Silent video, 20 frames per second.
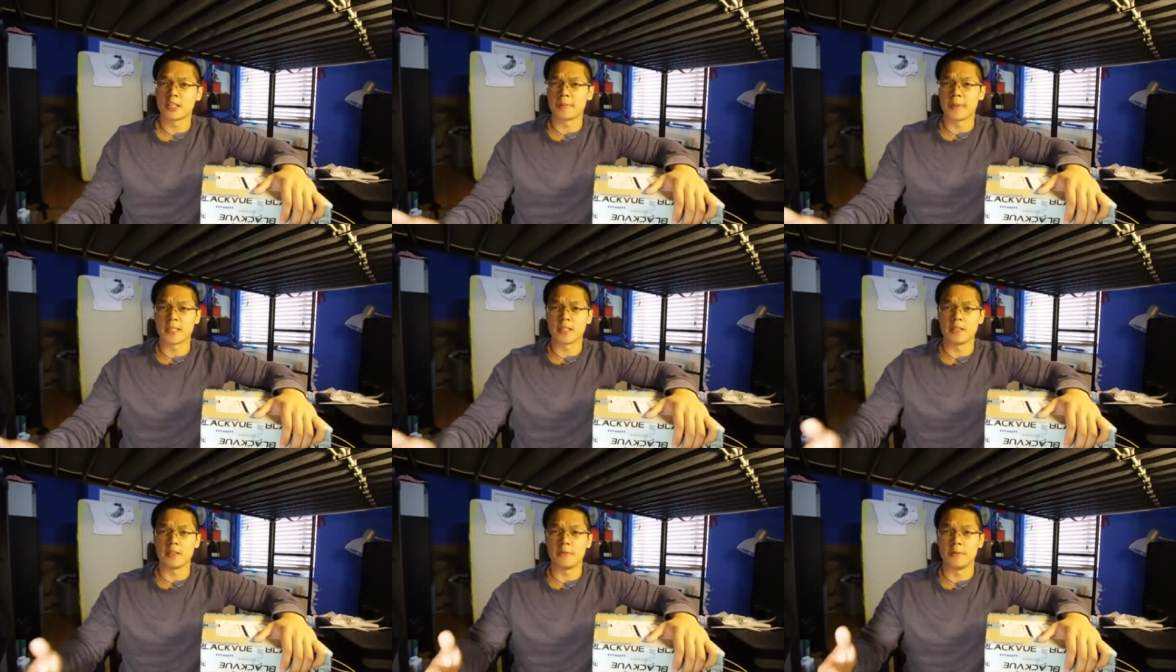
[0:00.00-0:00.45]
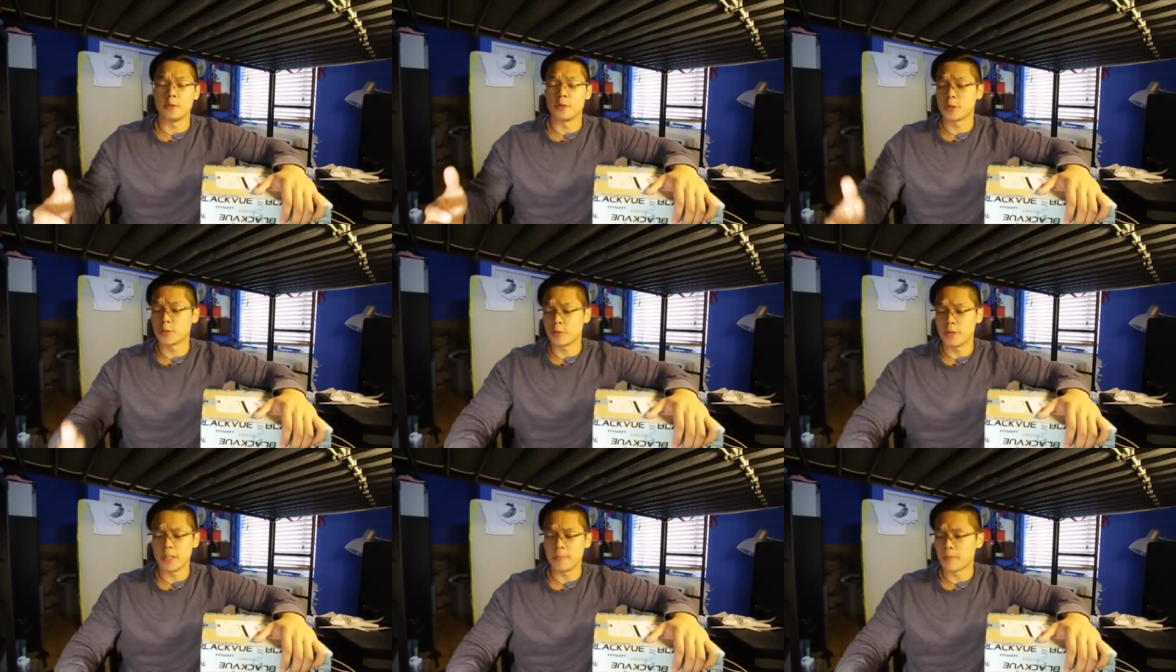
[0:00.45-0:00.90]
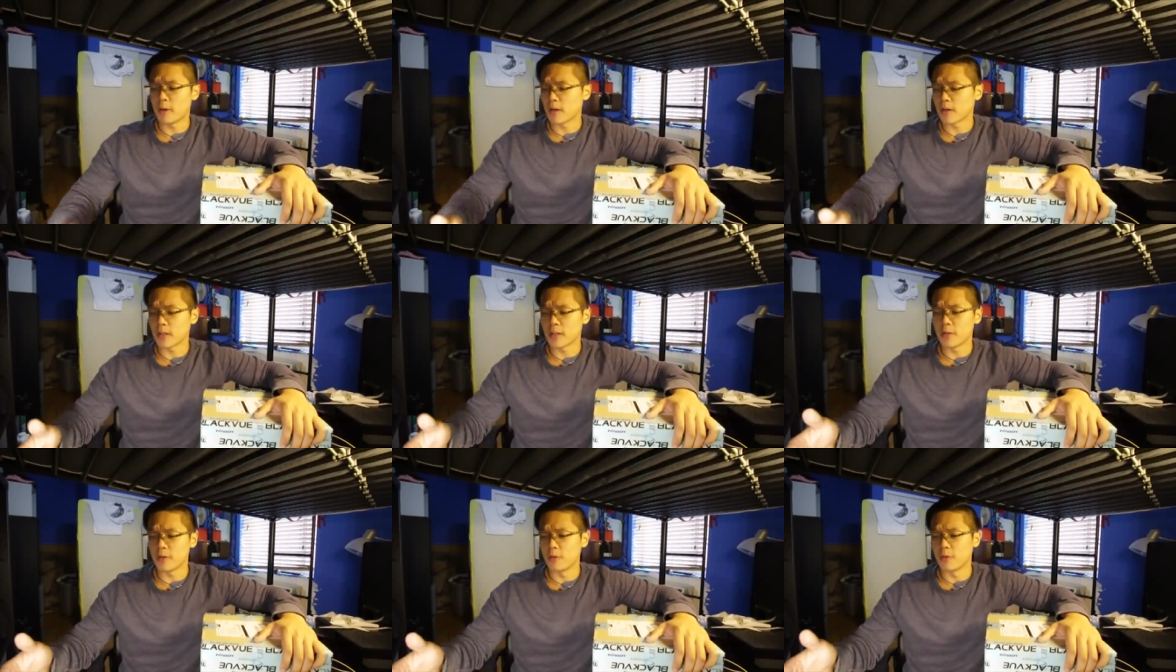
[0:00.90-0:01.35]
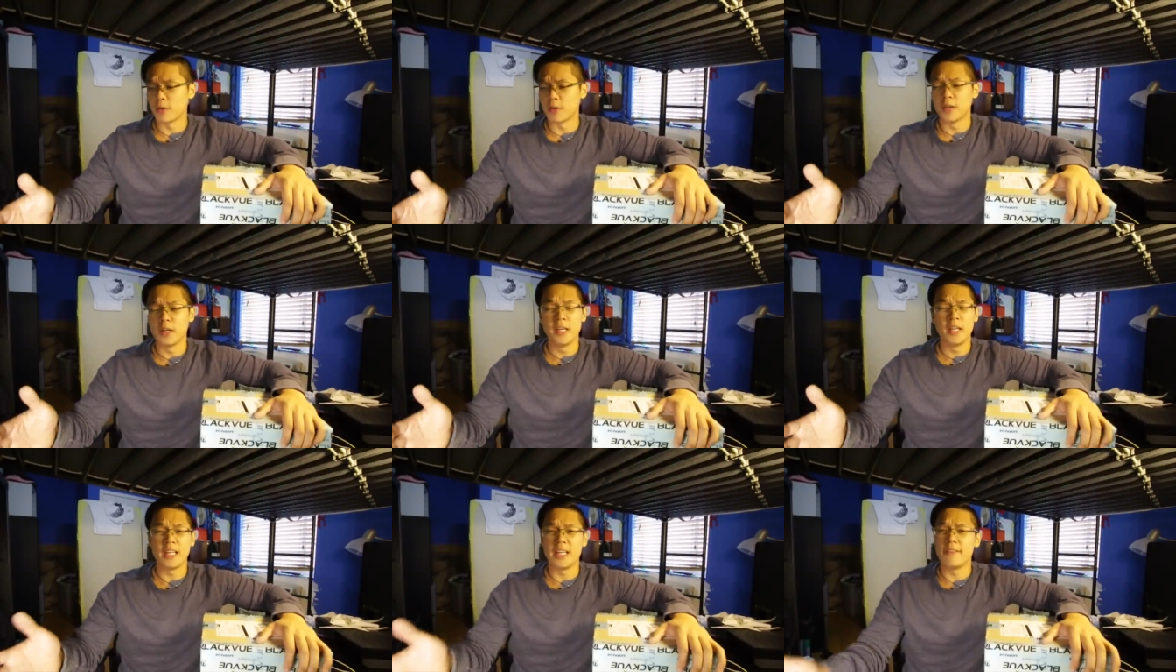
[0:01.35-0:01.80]
especially if you street park it
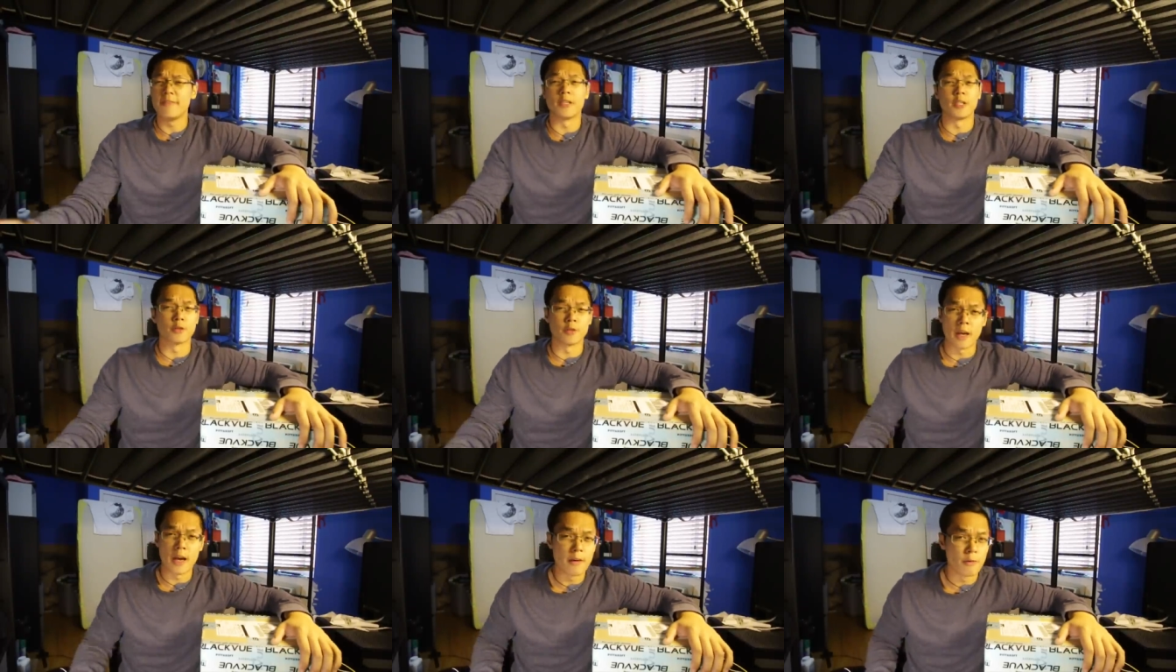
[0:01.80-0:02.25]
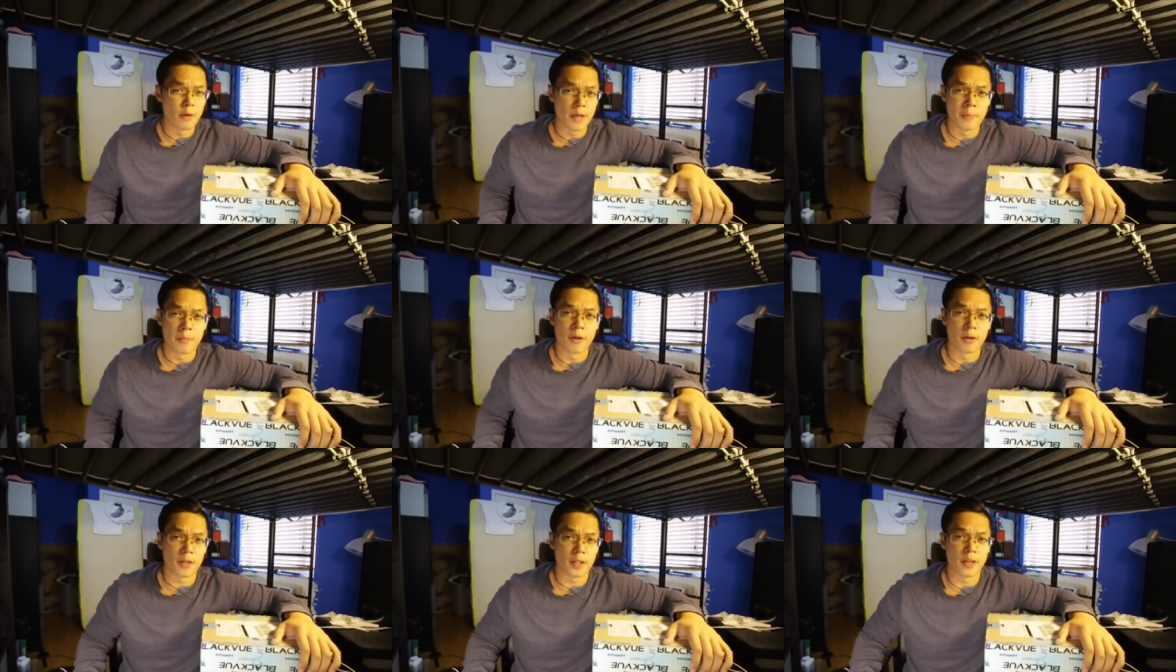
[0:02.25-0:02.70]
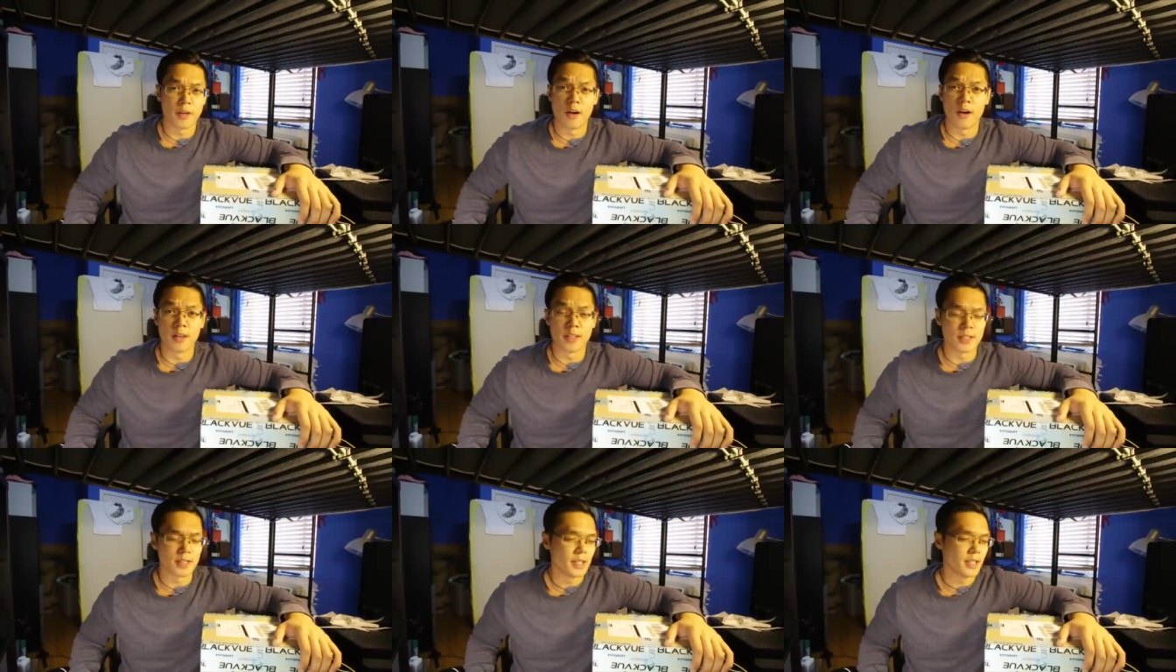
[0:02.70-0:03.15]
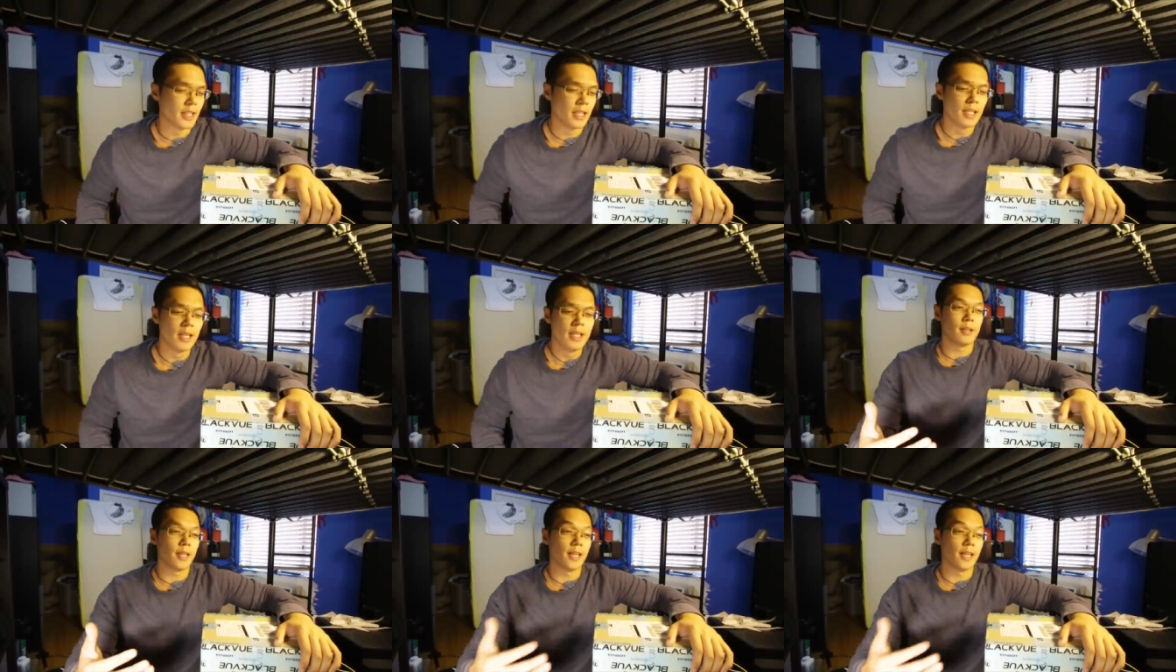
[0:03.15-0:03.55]
or even driveway park it, honestly.